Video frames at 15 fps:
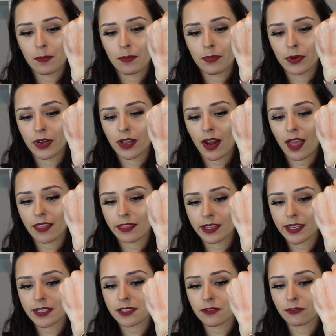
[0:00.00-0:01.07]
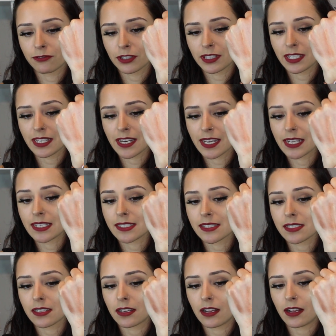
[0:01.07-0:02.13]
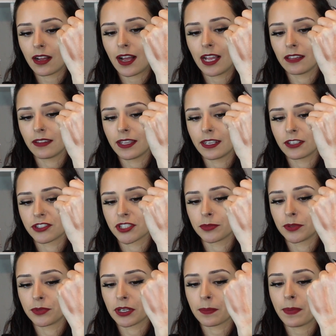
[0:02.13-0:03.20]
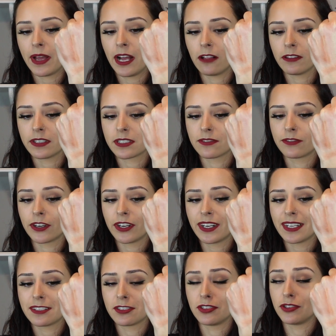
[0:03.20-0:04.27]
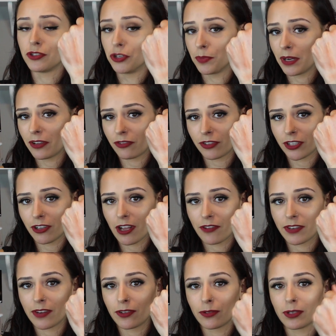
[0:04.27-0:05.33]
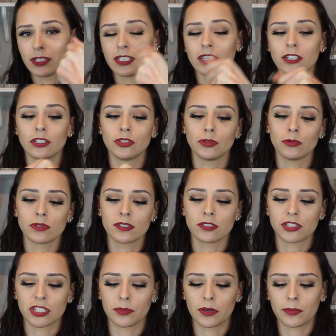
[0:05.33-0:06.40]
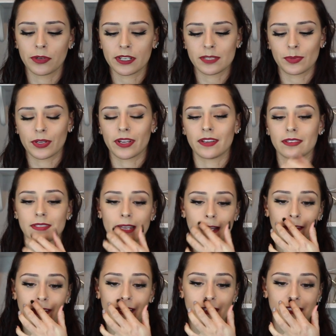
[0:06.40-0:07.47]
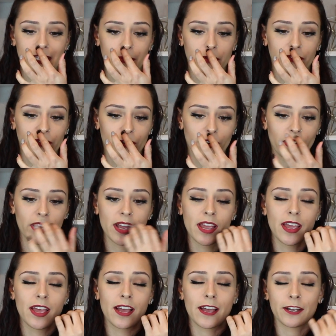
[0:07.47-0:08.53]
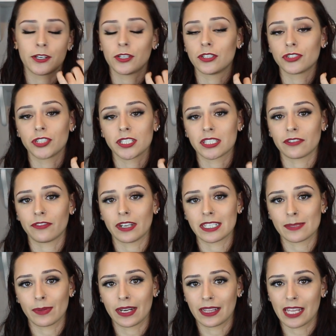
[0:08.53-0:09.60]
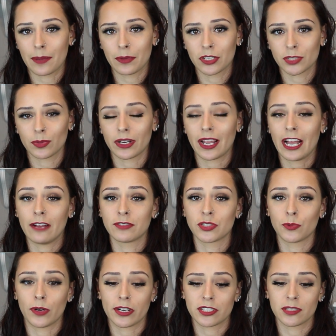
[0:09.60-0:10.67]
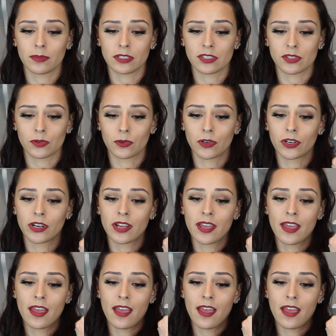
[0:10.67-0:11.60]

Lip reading: But I think it's a really nice highlighting Shimmer Brick palette. It's a very nice dupe, I feel. I've never really used the Shimmer Bricks because, like I said before, I couldn't justify spending that much, but I have swatched them in store.